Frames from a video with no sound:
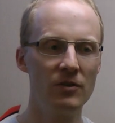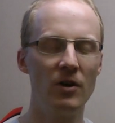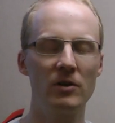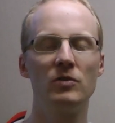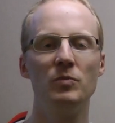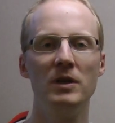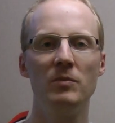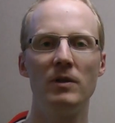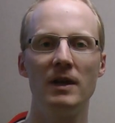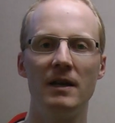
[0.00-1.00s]
talk to
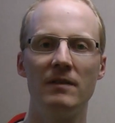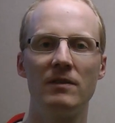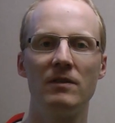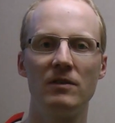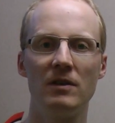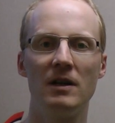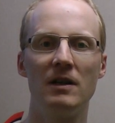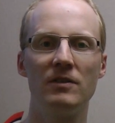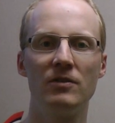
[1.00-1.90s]
people and uh,